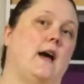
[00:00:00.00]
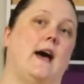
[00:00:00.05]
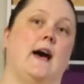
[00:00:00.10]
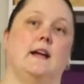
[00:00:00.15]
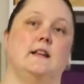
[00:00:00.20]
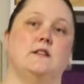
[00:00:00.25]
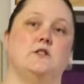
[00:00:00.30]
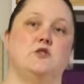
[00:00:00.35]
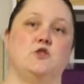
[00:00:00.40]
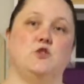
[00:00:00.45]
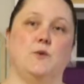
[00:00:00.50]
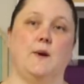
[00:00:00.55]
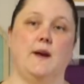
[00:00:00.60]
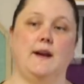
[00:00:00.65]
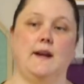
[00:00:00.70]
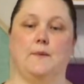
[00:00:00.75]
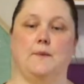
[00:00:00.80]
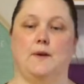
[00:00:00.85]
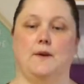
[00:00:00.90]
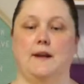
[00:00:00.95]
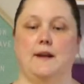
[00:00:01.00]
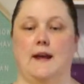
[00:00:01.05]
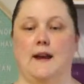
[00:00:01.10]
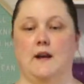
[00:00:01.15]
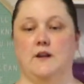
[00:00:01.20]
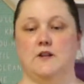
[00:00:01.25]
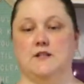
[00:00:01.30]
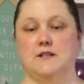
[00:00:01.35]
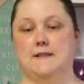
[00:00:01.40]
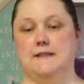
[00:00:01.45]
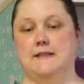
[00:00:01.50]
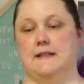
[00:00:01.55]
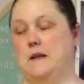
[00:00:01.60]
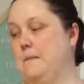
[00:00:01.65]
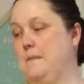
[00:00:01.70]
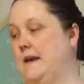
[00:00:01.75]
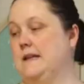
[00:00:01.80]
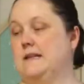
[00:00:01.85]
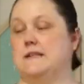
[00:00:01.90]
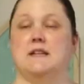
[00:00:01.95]
to anybody, and just in the
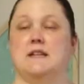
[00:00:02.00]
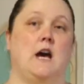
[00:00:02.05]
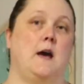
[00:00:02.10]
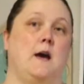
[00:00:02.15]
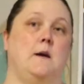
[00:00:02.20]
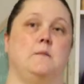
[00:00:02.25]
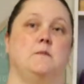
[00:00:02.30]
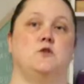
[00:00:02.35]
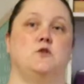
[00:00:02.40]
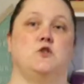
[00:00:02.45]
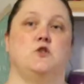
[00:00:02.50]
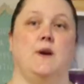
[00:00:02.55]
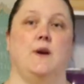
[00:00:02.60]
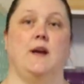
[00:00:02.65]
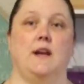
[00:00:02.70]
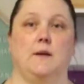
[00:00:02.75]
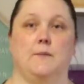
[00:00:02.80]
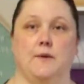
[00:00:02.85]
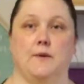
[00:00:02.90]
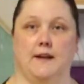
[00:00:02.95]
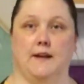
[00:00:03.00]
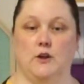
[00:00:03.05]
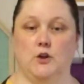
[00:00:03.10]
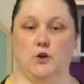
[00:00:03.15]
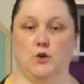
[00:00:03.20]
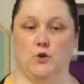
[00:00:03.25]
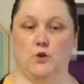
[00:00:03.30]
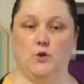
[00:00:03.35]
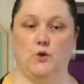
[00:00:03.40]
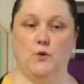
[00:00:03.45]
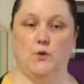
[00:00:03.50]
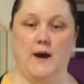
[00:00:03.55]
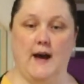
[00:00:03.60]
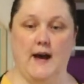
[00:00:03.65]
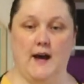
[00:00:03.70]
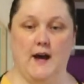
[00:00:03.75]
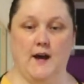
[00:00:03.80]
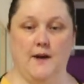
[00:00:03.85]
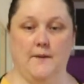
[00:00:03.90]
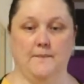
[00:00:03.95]
meantime, to anybody who
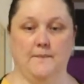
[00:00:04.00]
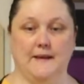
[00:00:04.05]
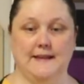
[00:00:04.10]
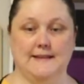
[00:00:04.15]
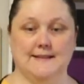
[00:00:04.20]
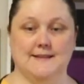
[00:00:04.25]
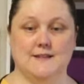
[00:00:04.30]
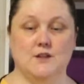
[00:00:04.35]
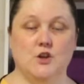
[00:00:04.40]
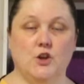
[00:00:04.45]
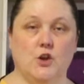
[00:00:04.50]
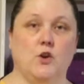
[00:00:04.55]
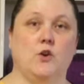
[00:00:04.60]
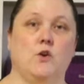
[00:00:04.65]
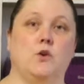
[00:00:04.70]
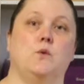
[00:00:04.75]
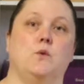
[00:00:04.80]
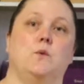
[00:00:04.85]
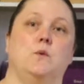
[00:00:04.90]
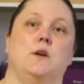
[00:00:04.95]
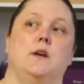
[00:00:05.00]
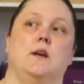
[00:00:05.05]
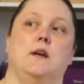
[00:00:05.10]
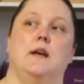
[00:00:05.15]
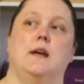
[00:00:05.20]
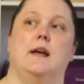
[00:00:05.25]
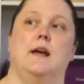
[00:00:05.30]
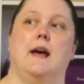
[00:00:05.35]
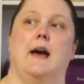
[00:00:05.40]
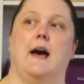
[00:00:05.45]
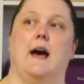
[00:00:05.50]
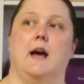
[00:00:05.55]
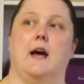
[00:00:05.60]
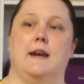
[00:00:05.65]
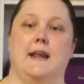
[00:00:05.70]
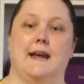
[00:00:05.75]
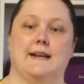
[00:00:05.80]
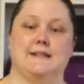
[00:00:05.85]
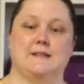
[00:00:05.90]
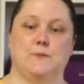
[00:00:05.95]
is new,
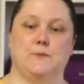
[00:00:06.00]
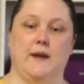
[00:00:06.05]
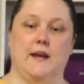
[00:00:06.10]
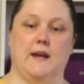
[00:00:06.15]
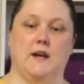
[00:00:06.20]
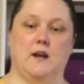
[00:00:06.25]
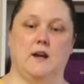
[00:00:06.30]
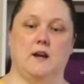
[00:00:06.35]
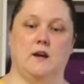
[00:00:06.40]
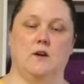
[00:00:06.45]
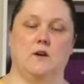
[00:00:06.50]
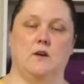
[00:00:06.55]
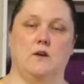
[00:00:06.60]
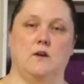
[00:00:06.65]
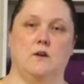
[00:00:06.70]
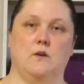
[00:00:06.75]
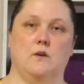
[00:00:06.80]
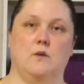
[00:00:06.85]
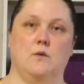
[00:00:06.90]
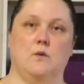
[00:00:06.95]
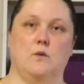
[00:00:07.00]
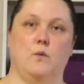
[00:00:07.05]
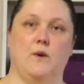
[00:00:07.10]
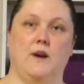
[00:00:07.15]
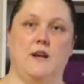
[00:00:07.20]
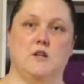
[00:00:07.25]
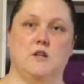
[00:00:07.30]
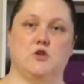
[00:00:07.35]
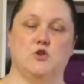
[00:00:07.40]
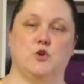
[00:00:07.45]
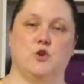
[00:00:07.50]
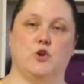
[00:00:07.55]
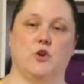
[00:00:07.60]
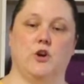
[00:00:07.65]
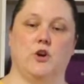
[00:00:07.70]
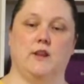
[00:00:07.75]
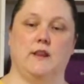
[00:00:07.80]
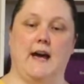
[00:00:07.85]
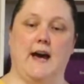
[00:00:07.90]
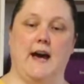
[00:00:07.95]
next week we do go
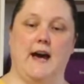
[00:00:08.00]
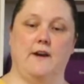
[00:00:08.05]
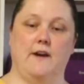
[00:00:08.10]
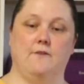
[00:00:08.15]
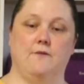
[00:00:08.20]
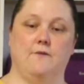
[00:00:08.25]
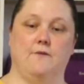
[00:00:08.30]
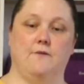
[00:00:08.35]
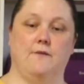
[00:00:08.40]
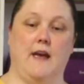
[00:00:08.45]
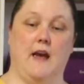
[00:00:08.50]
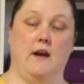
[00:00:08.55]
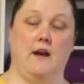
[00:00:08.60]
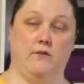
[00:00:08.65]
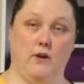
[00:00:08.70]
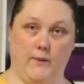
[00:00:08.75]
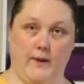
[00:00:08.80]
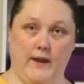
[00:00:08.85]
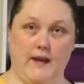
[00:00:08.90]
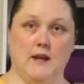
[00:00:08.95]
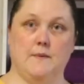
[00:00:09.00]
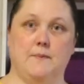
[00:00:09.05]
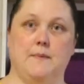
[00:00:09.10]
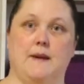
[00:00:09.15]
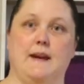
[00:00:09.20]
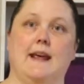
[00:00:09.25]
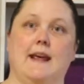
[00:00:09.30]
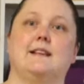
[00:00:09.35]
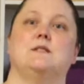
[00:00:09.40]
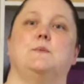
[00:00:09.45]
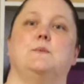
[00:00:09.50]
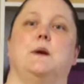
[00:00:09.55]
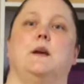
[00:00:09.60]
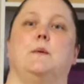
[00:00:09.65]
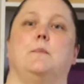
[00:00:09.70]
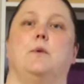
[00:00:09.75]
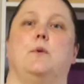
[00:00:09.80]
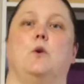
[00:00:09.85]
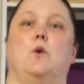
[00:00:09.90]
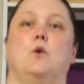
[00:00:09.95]
live every week, but next week
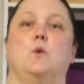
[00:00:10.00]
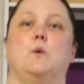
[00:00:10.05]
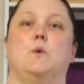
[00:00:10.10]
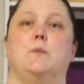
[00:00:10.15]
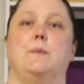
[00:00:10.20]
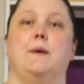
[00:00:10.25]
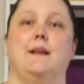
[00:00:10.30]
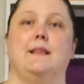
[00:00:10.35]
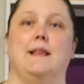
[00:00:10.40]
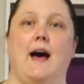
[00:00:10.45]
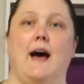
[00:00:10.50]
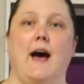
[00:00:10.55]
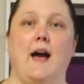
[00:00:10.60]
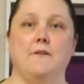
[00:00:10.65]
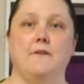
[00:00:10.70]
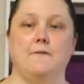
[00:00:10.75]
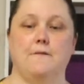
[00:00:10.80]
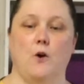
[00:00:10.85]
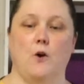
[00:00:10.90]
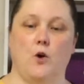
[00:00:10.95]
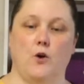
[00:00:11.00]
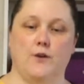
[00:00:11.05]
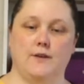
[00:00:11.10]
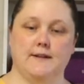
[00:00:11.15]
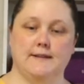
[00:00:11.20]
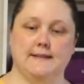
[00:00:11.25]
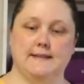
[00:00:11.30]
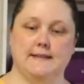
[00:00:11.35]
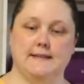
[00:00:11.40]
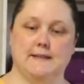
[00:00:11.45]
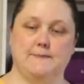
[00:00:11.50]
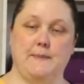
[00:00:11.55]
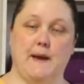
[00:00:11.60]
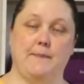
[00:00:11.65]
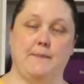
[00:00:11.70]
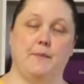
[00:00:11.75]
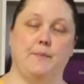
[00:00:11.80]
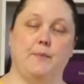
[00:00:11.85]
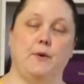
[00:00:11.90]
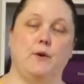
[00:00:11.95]
Paul will be live on Scissors
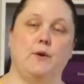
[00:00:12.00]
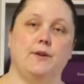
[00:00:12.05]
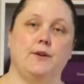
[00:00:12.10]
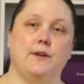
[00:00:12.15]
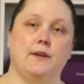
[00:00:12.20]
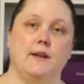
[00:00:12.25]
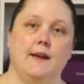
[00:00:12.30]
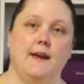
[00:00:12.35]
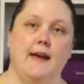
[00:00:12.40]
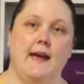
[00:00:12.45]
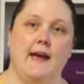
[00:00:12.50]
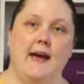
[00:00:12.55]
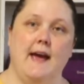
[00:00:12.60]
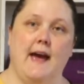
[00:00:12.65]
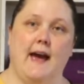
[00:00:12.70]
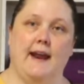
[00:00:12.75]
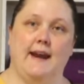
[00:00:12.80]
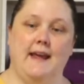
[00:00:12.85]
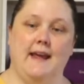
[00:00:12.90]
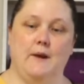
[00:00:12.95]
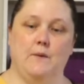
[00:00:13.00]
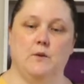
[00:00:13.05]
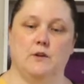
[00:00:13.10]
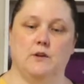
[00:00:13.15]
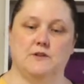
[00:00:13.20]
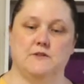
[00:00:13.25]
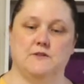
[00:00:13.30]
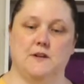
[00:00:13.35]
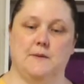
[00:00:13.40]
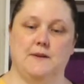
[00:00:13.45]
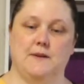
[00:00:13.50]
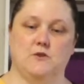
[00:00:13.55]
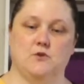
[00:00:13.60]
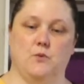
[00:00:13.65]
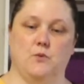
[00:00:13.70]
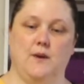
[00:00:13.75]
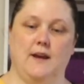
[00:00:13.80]
Paper Paul, and he will also be doing